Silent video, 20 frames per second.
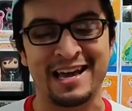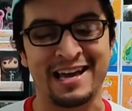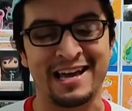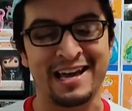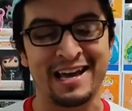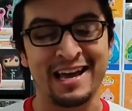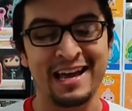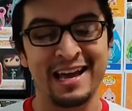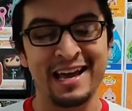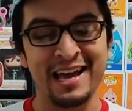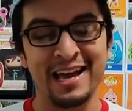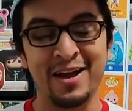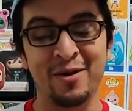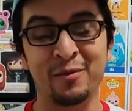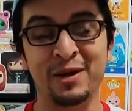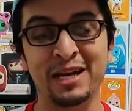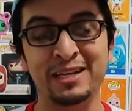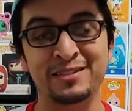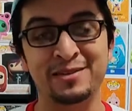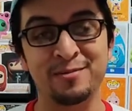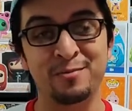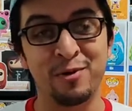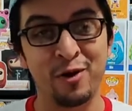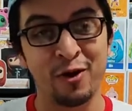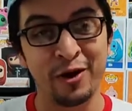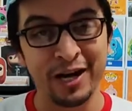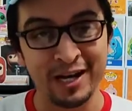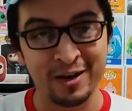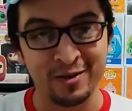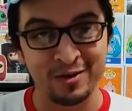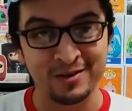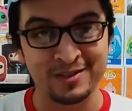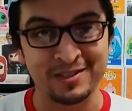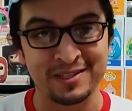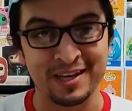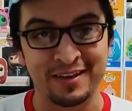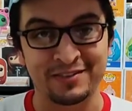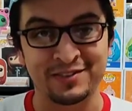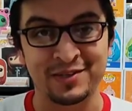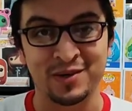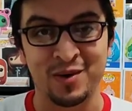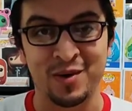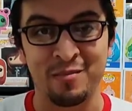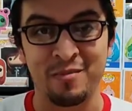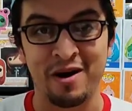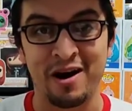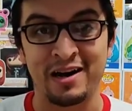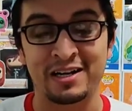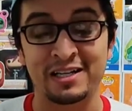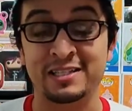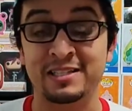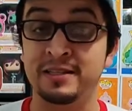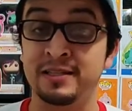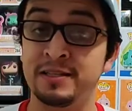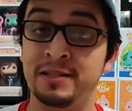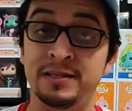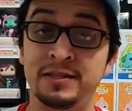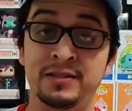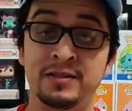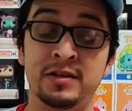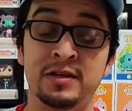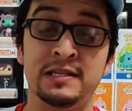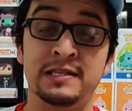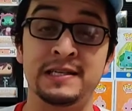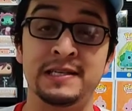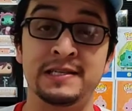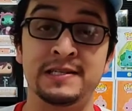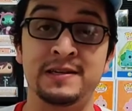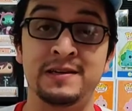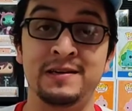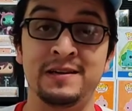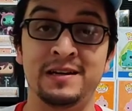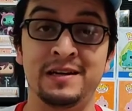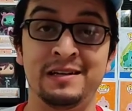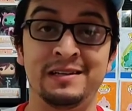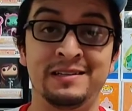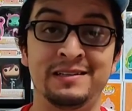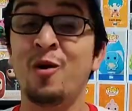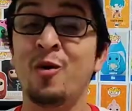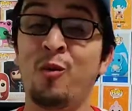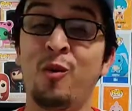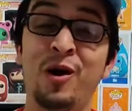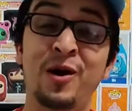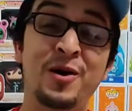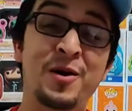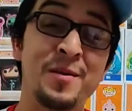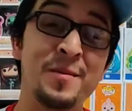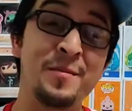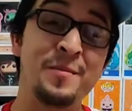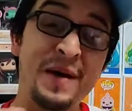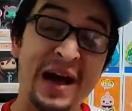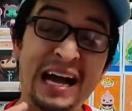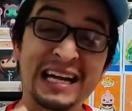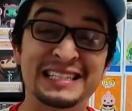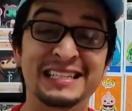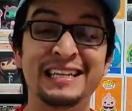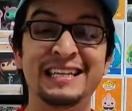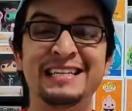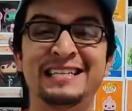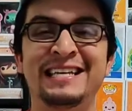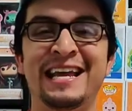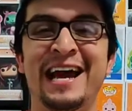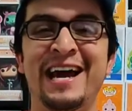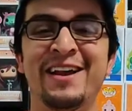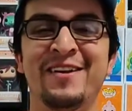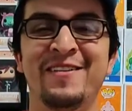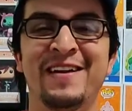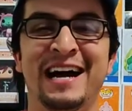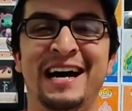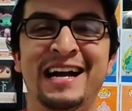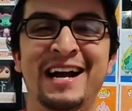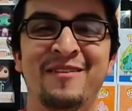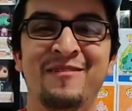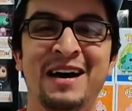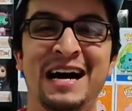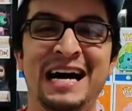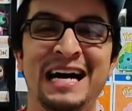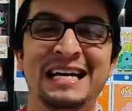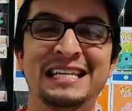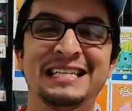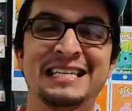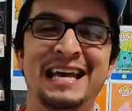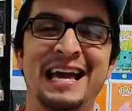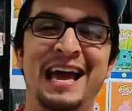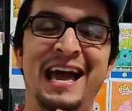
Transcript: and we got some pretty cool stuff to unbox. So let's get started. Welcome back to the channel, Nakamas,